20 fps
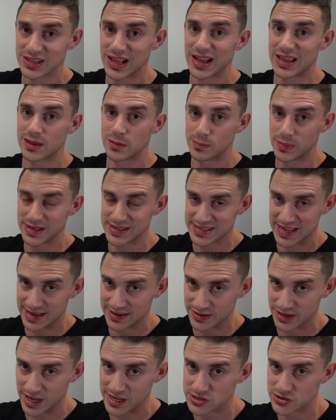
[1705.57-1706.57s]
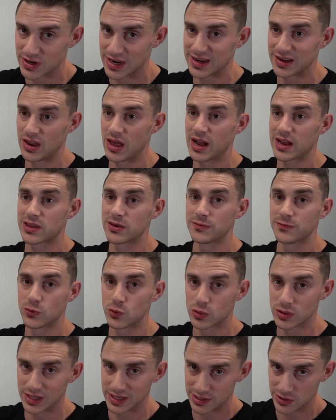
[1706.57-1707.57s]
like your betaine nitrate, like your
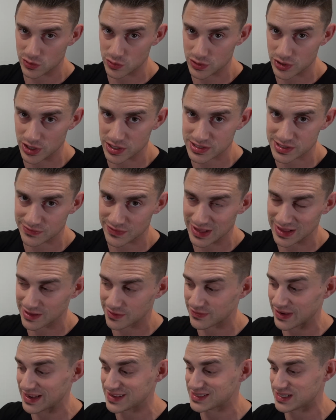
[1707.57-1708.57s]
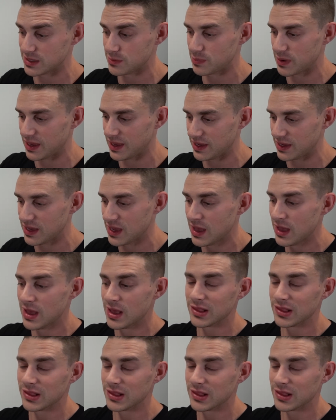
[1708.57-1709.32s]
full clinical dose of LFATP,